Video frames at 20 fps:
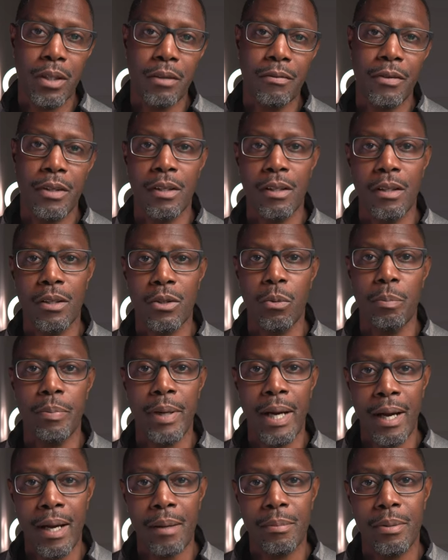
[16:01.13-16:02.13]
give it a little
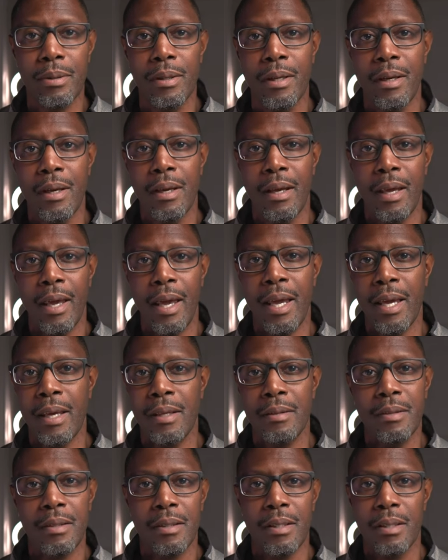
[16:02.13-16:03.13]
pop
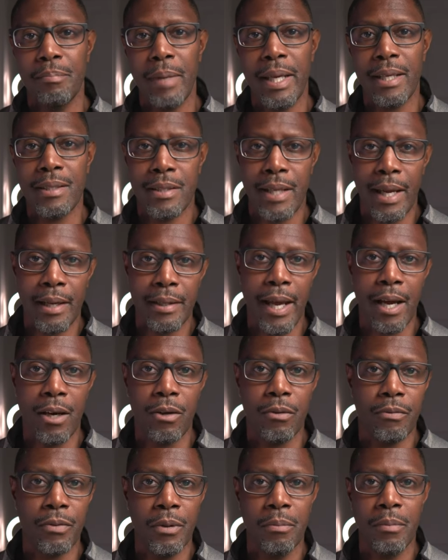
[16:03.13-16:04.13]
and make it stand
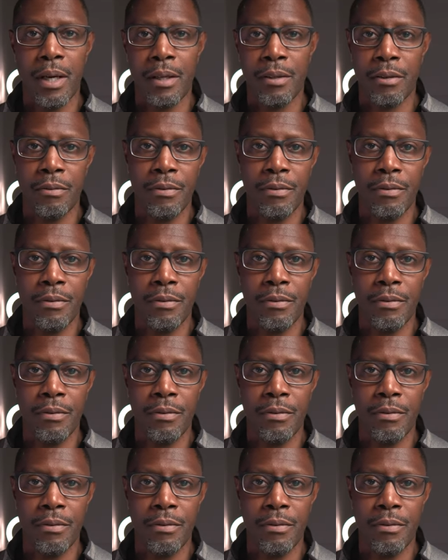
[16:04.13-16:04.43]
out from other